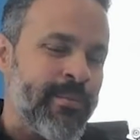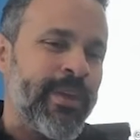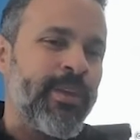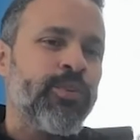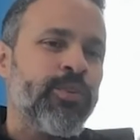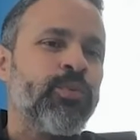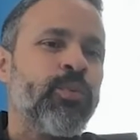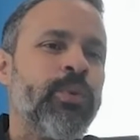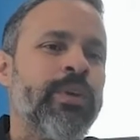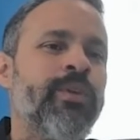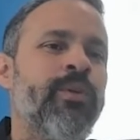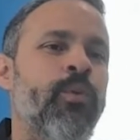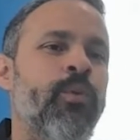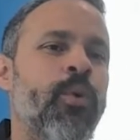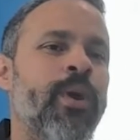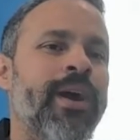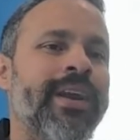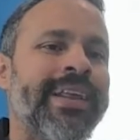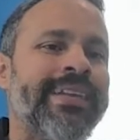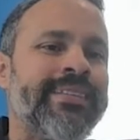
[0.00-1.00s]
Because we don't
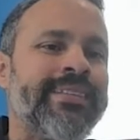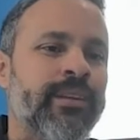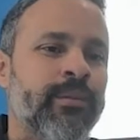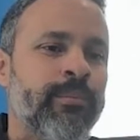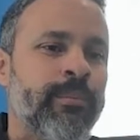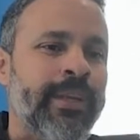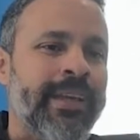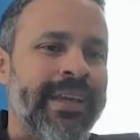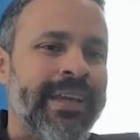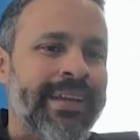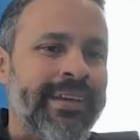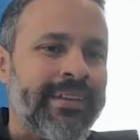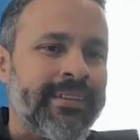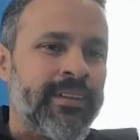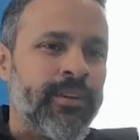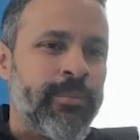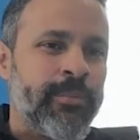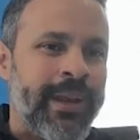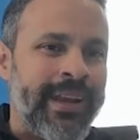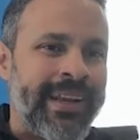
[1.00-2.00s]
want to
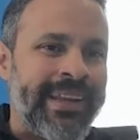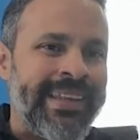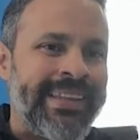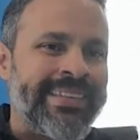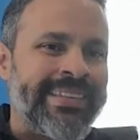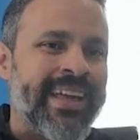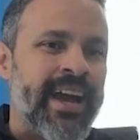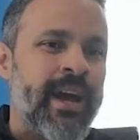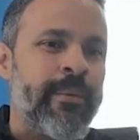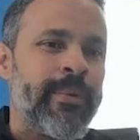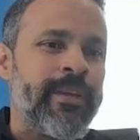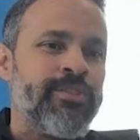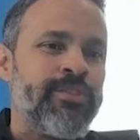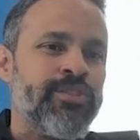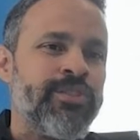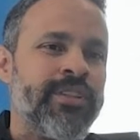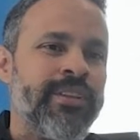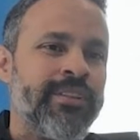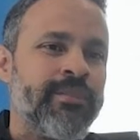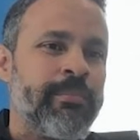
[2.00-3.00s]
thermally
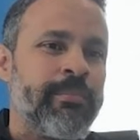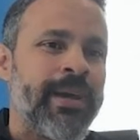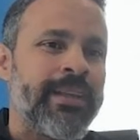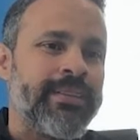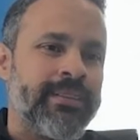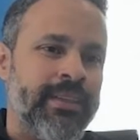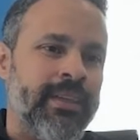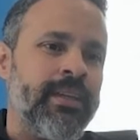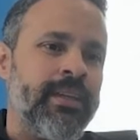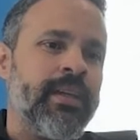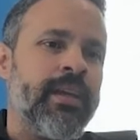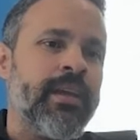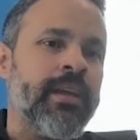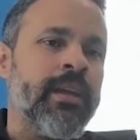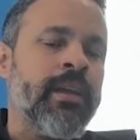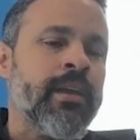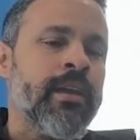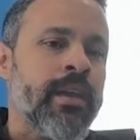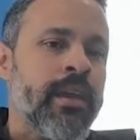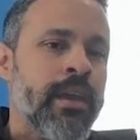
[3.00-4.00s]
damage this
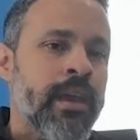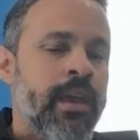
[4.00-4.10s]
material.